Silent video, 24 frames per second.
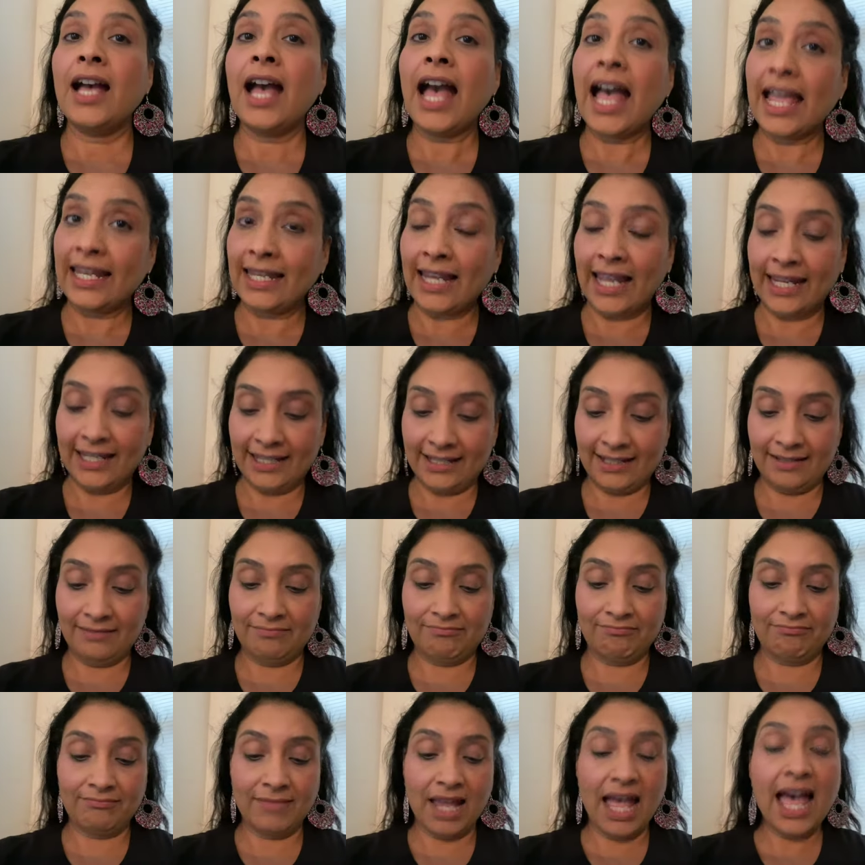Highlight.
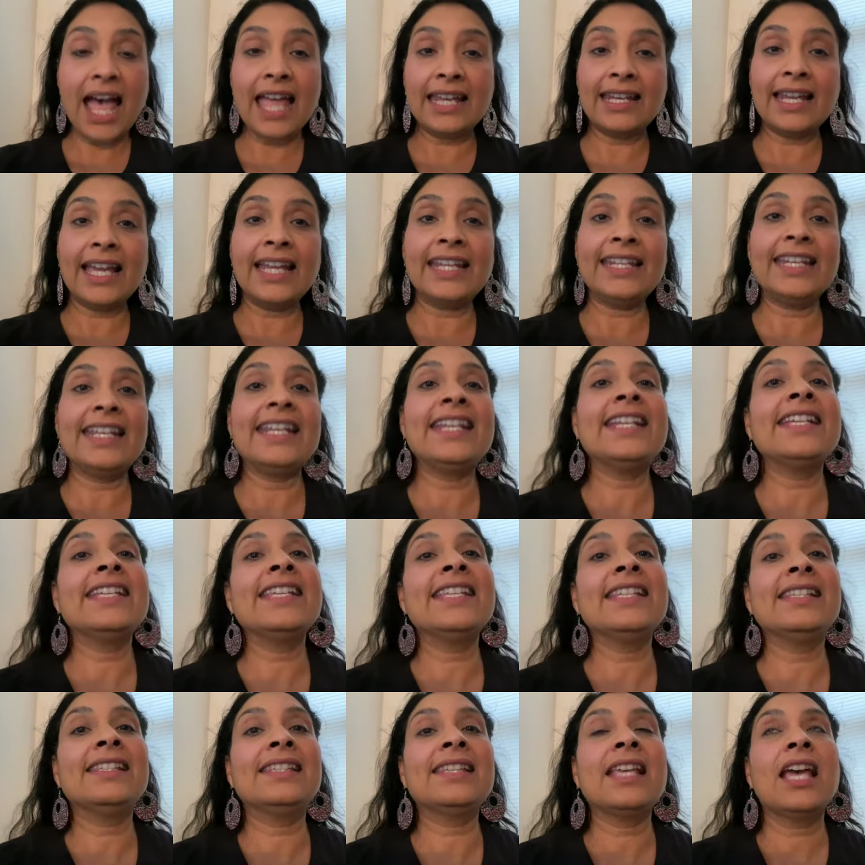Highlight
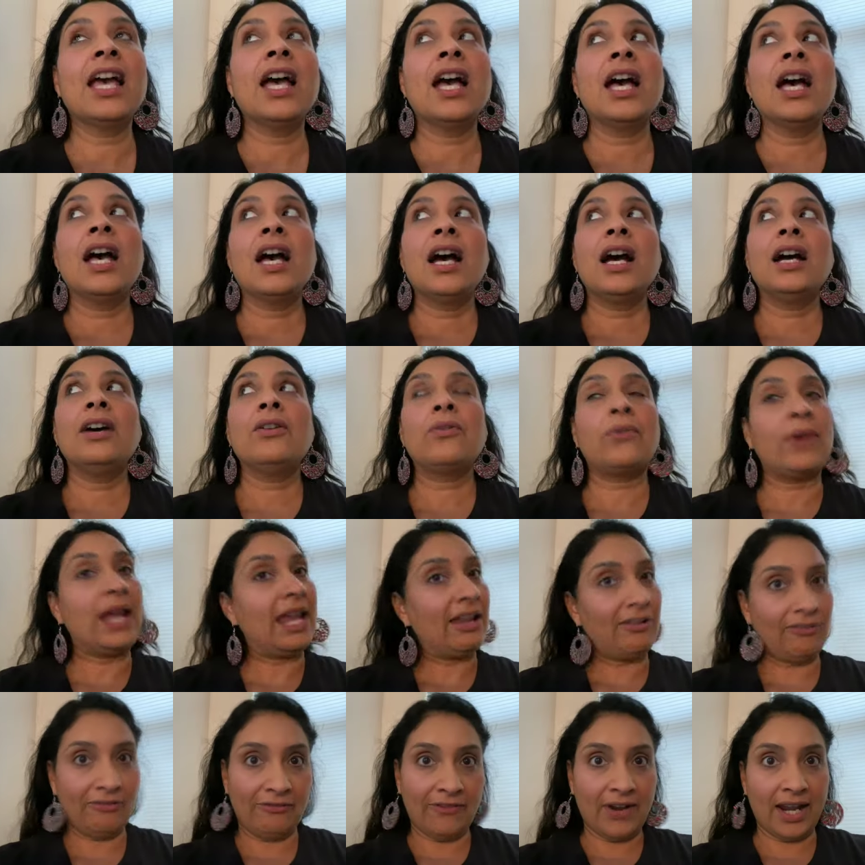is a
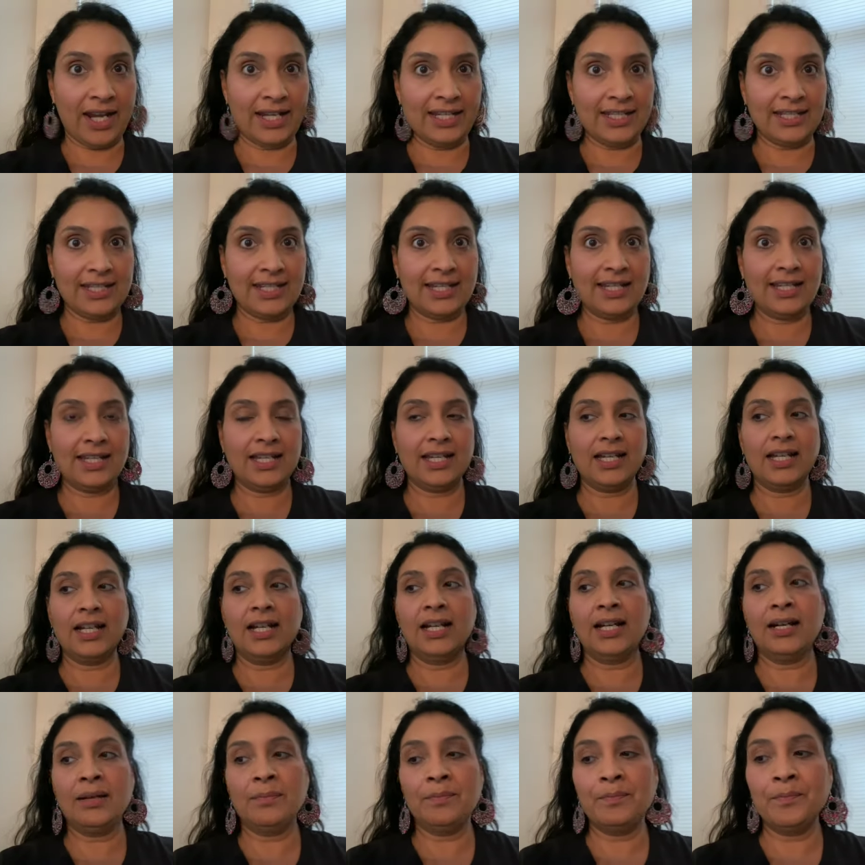rare find.
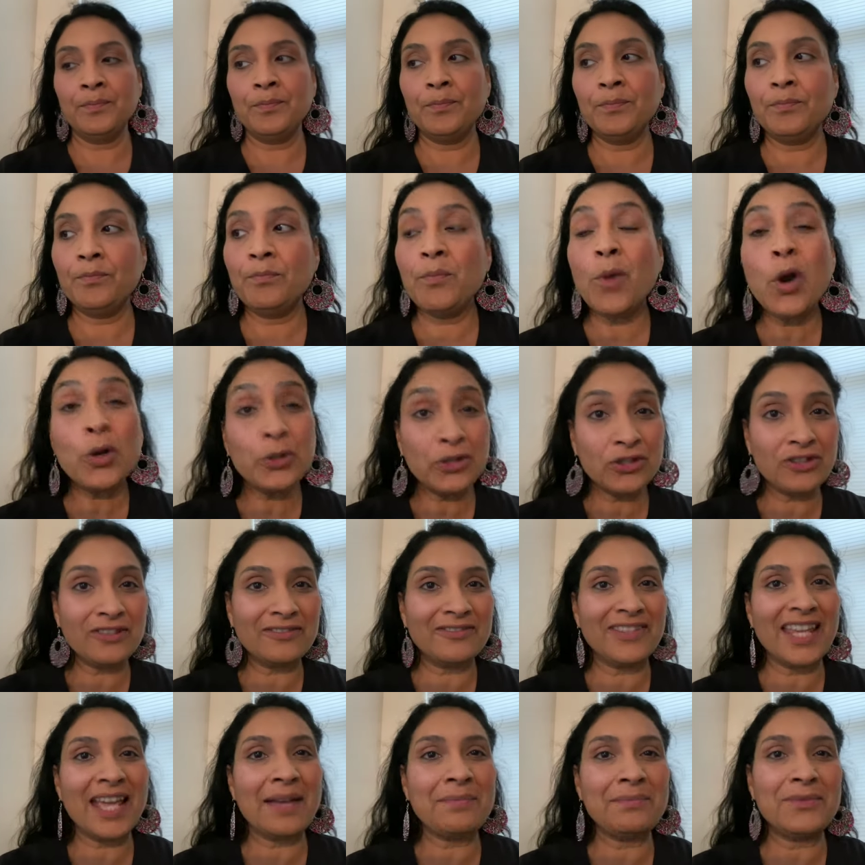Most of
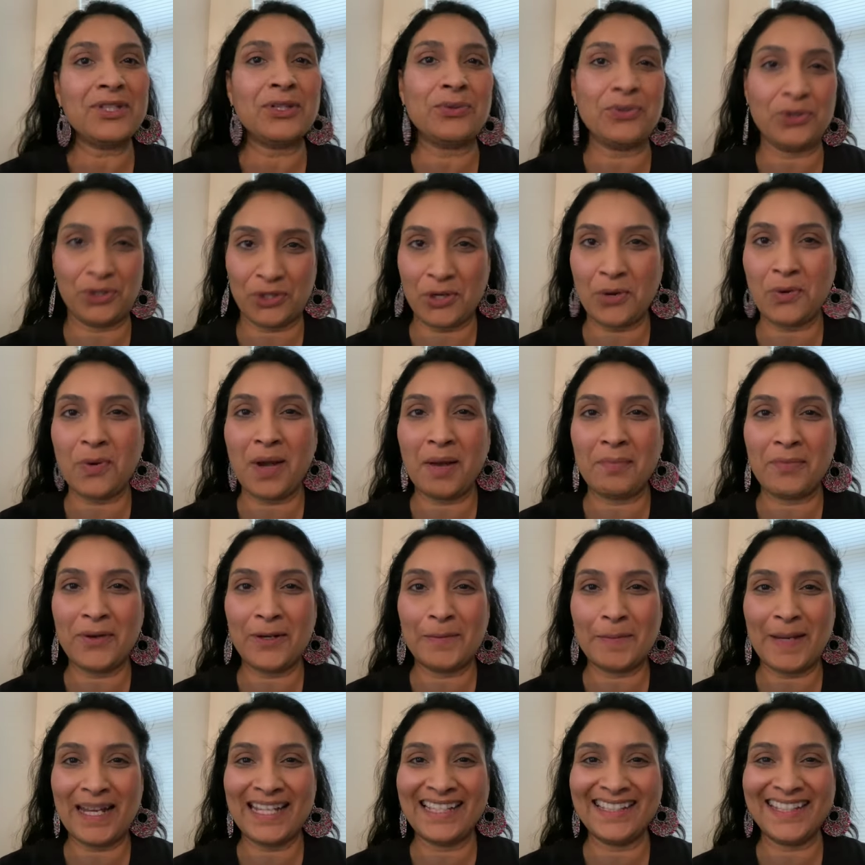them do show up
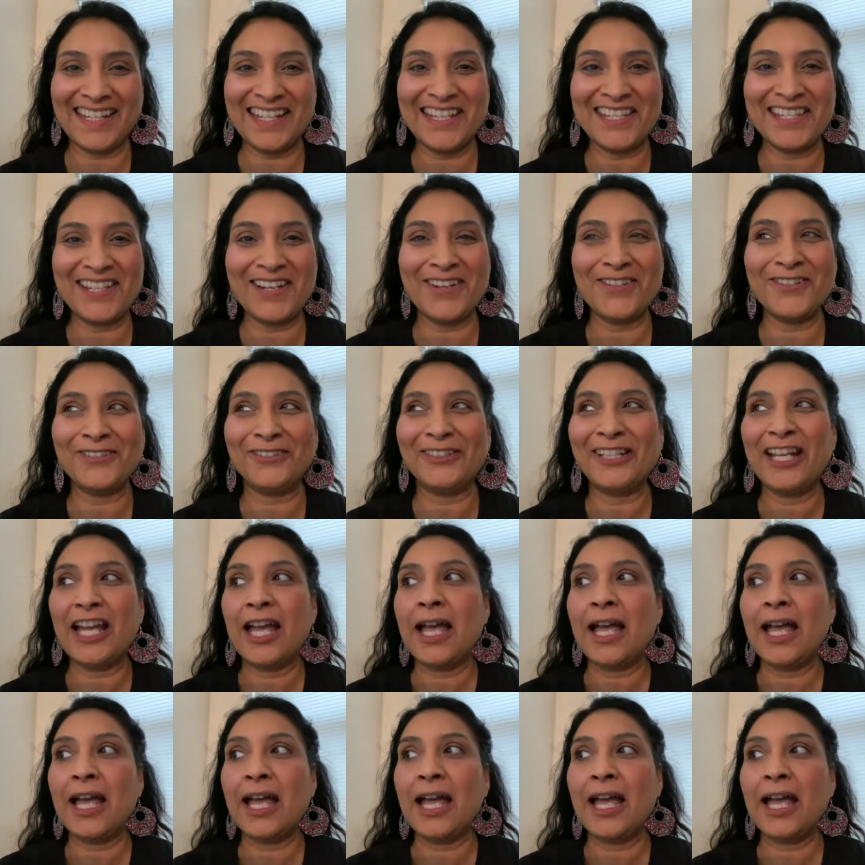on my skin tone,